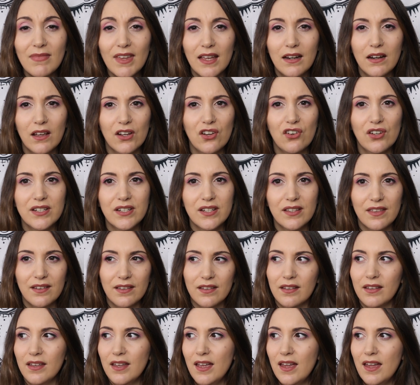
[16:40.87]
And I got into
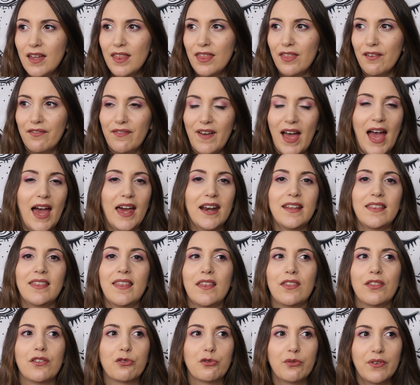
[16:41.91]
the van, and
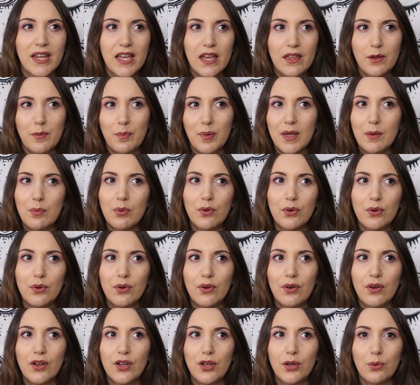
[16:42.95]
then 3 other
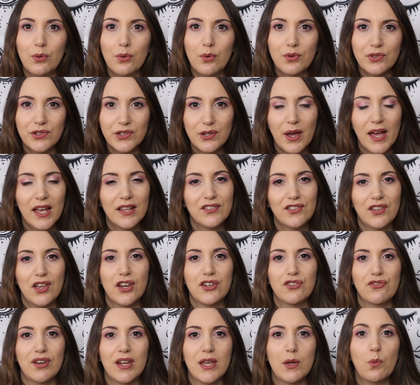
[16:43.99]
people who also had
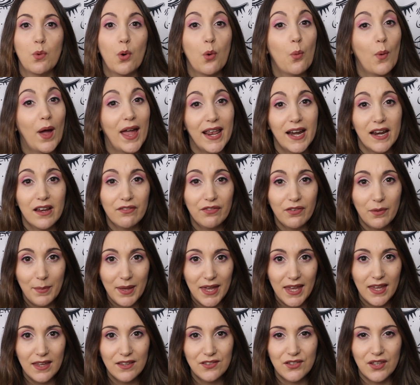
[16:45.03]
surgery were waiting for
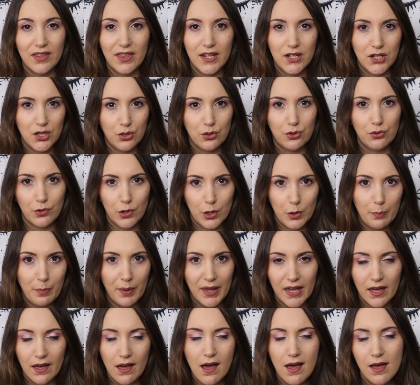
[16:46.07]
me. So they do group
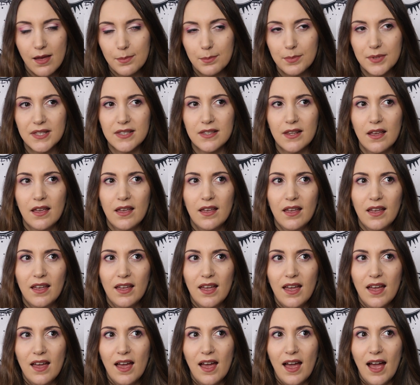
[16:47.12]
pickups.
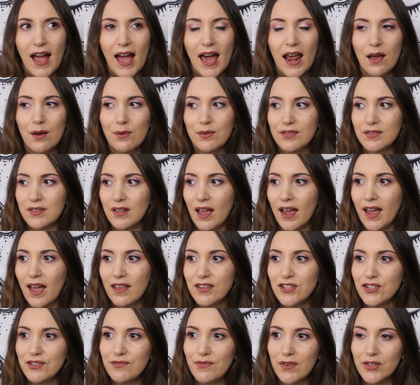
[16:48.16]
And I was like,
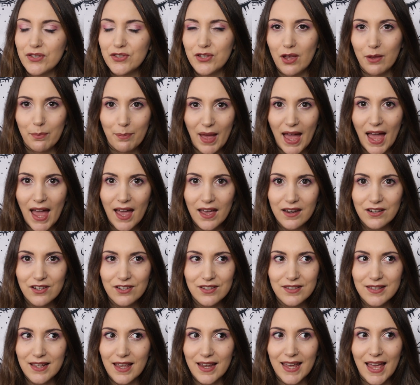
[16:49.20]
I just felt so bad
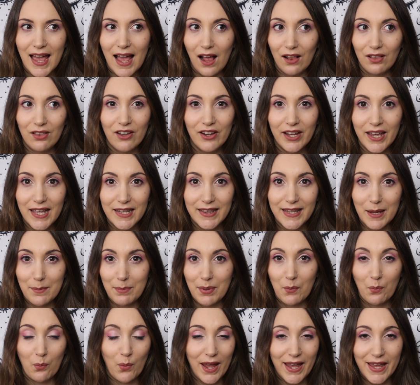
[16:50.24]
because like how long had they
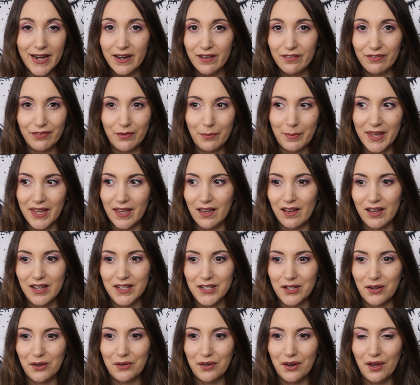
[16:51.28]
been waiting for me? I
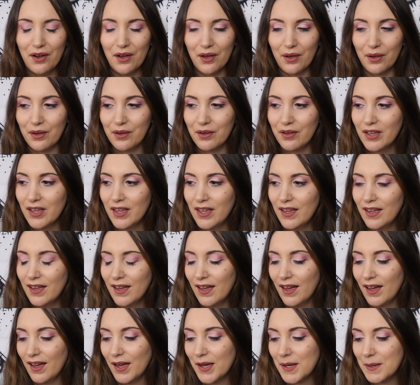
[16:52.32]
don't know.
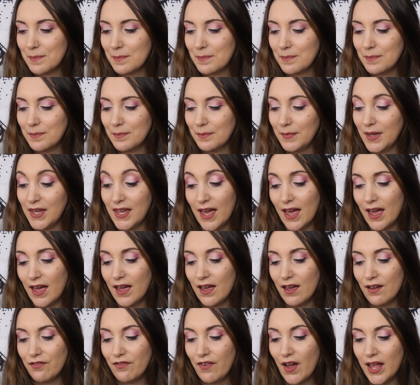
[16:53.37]
But
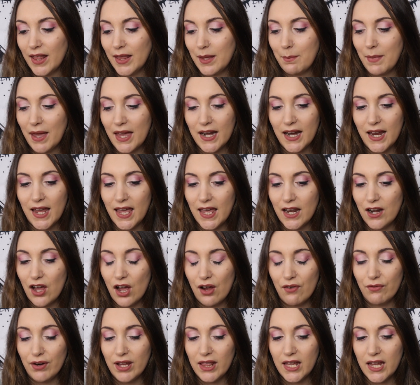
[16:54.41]
yeah, finally made it in
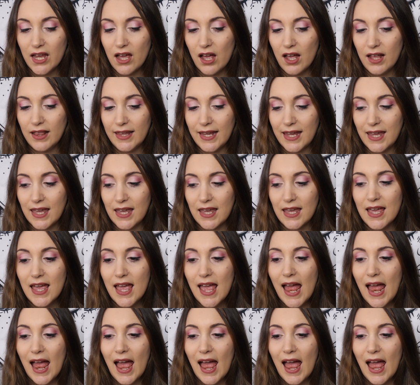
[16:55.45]
really early.